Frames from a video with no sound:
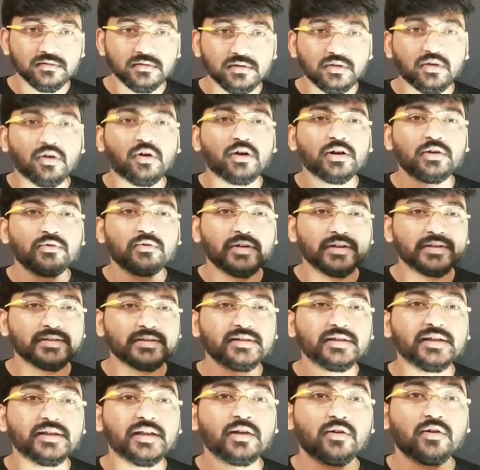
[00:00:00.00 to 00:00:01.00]
or you can
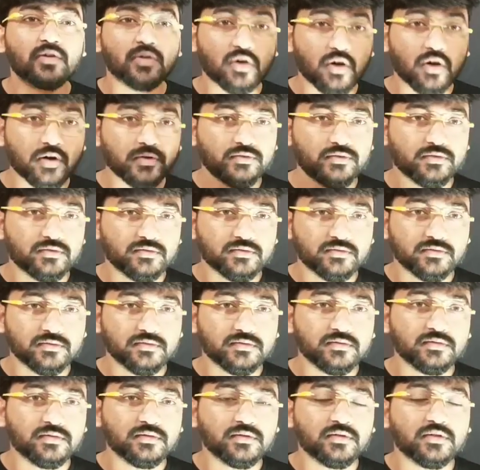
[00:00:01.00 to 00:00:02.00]
say along rod,
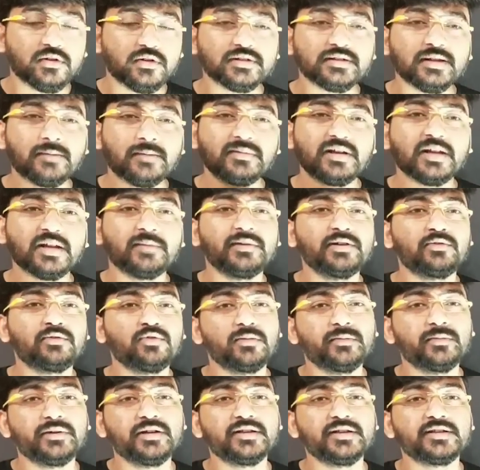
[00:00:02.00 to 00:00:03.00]
or sometimes it
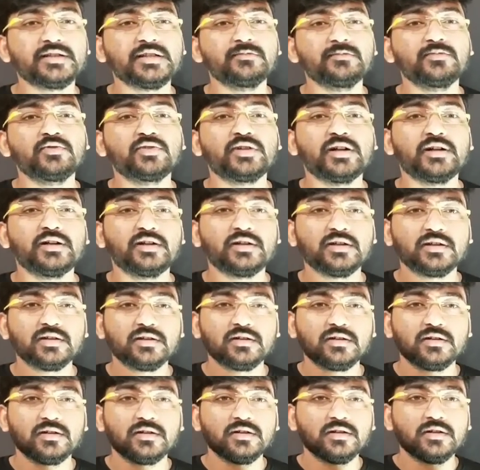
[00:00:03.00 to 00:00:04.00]
will be distributed
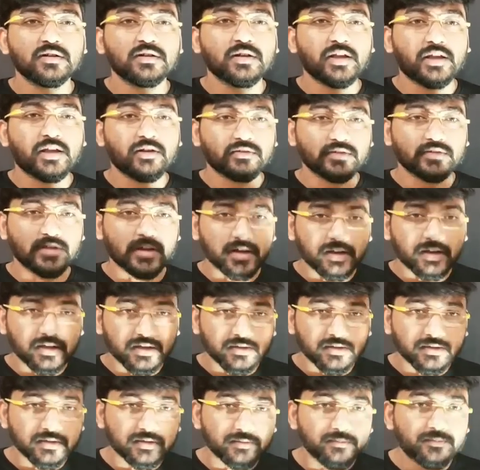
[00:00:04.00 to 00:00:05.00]
along the
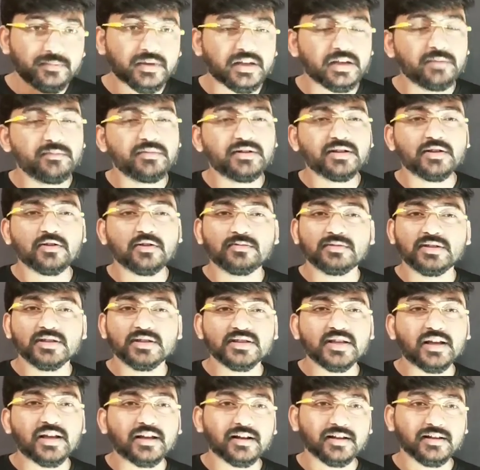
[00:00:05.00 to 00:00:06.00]
perimeter of the
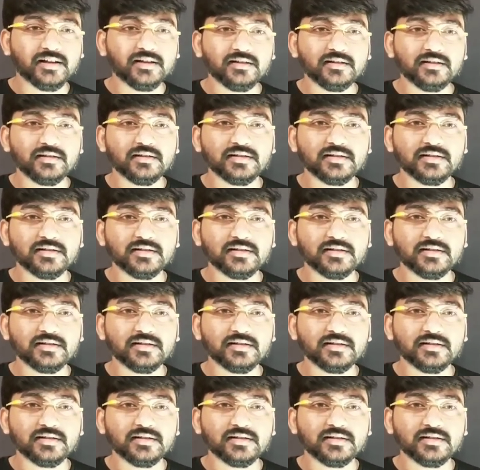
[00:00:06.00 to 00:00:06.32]
circle.